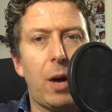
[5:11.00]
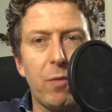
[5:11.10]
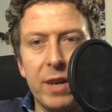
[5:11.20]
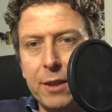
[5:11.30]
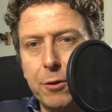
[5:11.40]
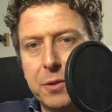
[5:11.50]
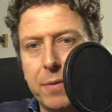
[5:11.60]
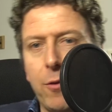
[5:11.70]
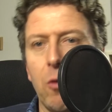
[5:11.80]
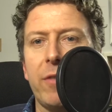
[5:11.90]
I'm running through some
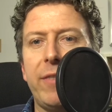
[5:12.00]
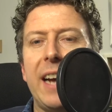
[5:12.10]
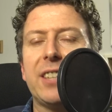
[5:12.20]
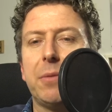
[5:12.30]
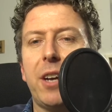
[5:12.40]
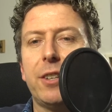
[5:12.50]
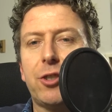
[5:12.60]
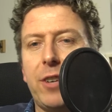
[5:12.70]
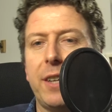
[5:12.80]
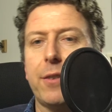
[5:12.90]
floor effects. I'm going
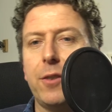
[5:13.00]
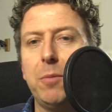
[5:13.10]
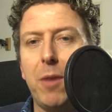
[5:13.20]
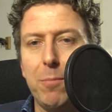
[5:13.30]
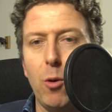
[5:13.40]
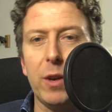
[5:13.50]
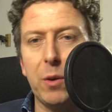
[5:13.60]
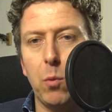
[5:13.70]
straight through my Morley